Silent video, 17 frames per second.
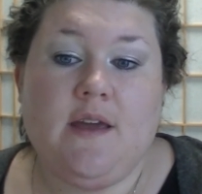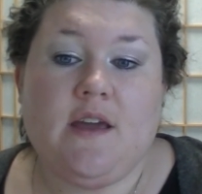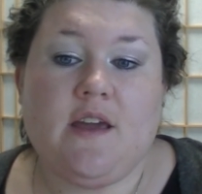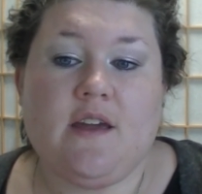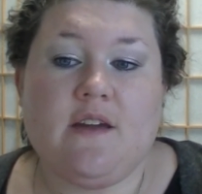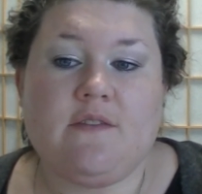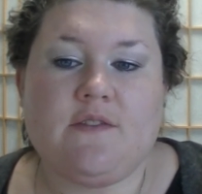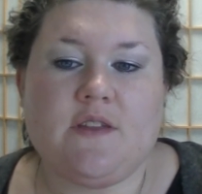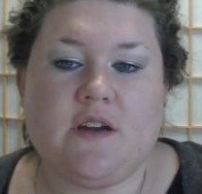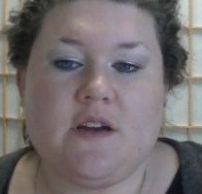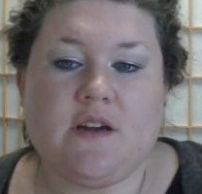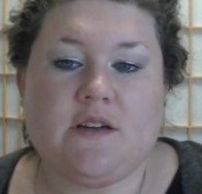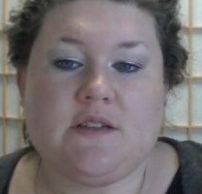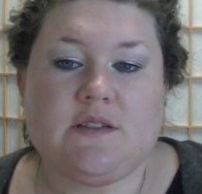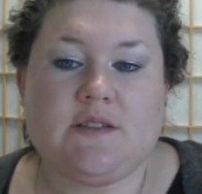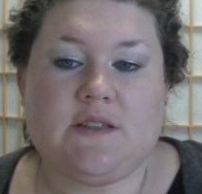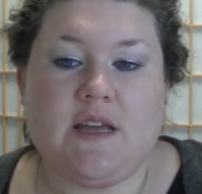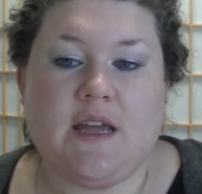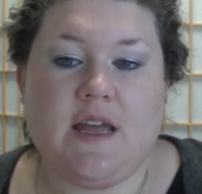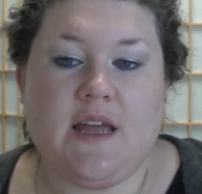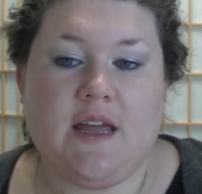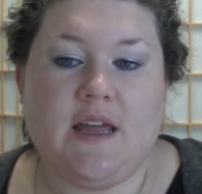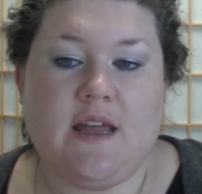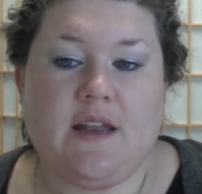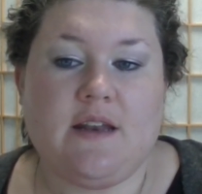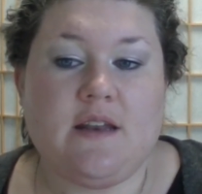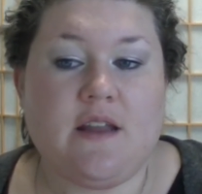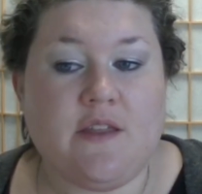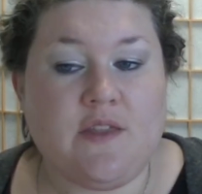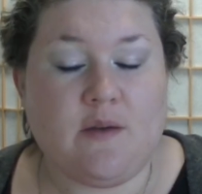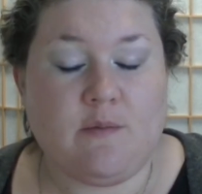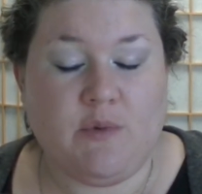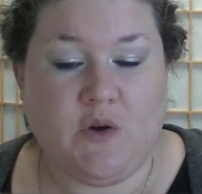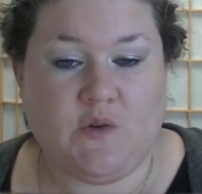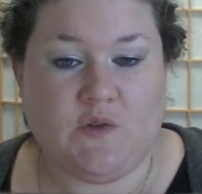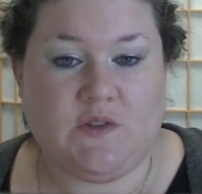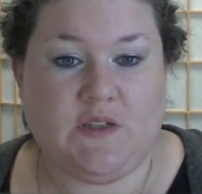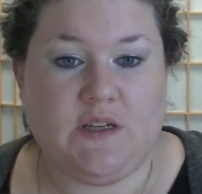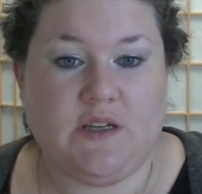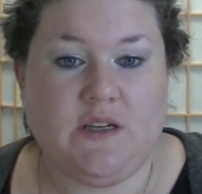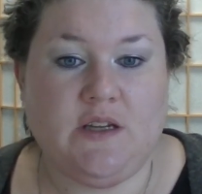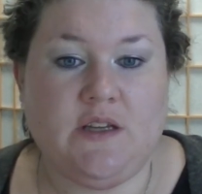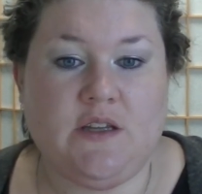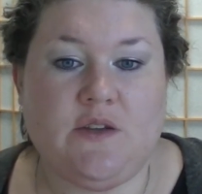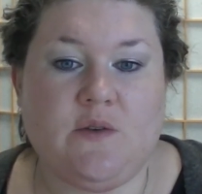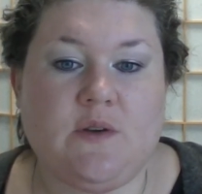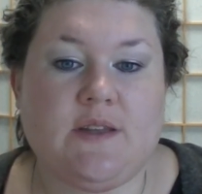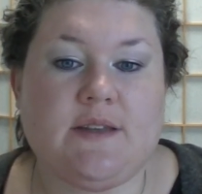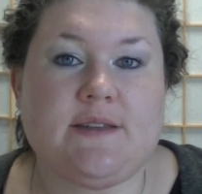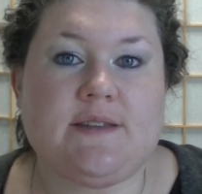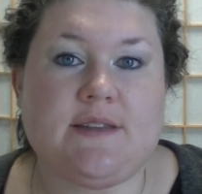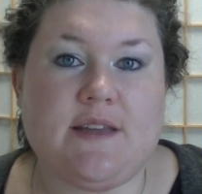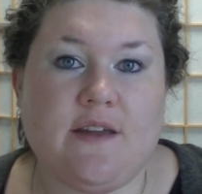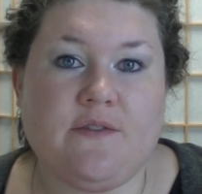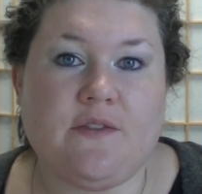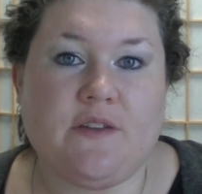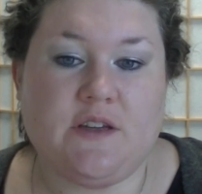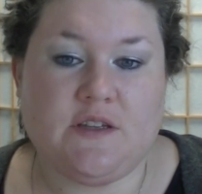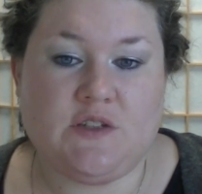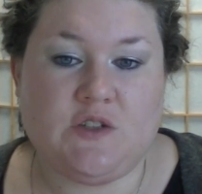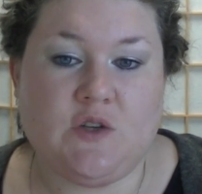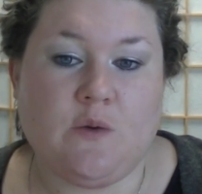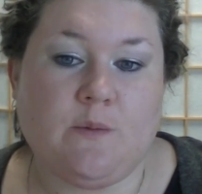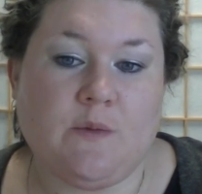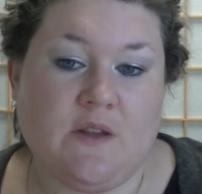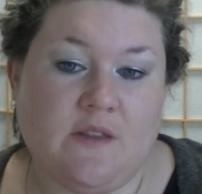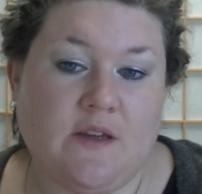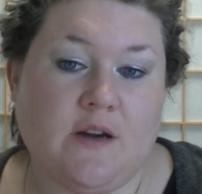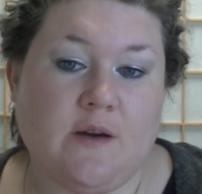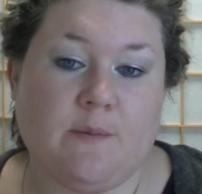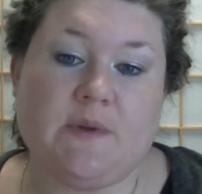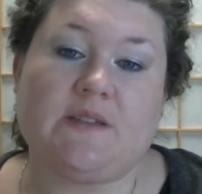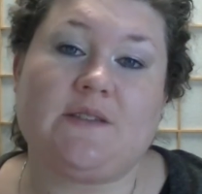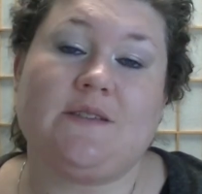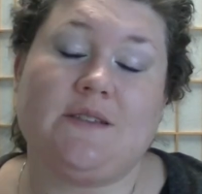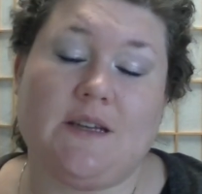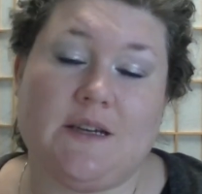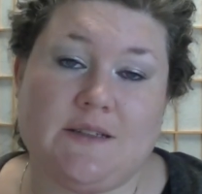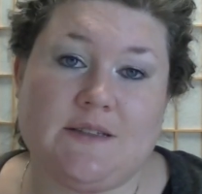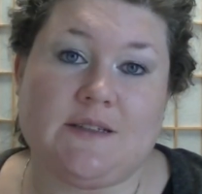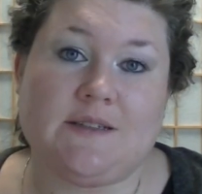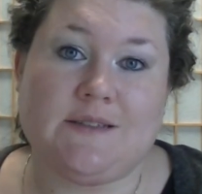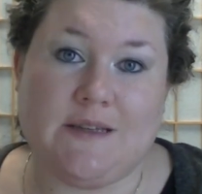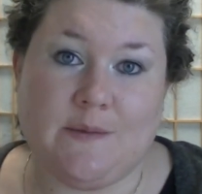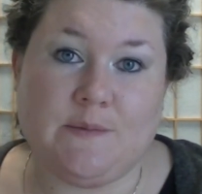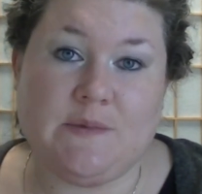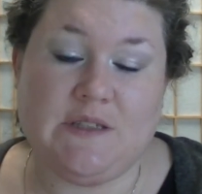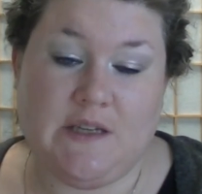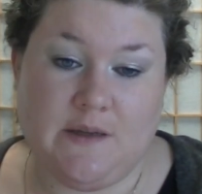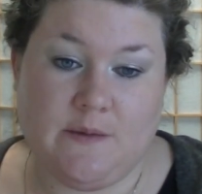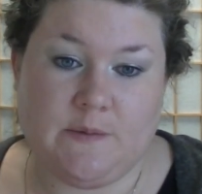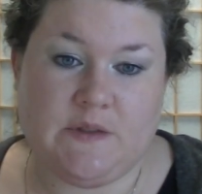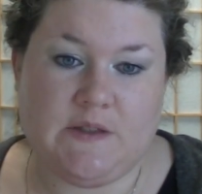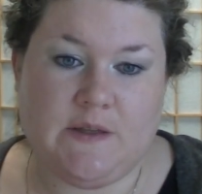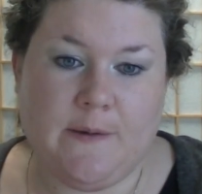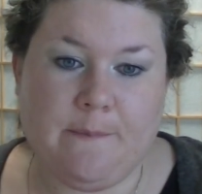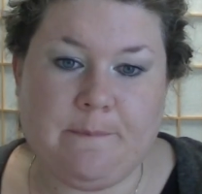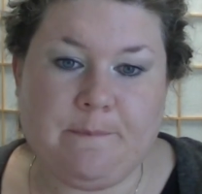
If there's nothing posted, you can safely assume the therapist does accept tips.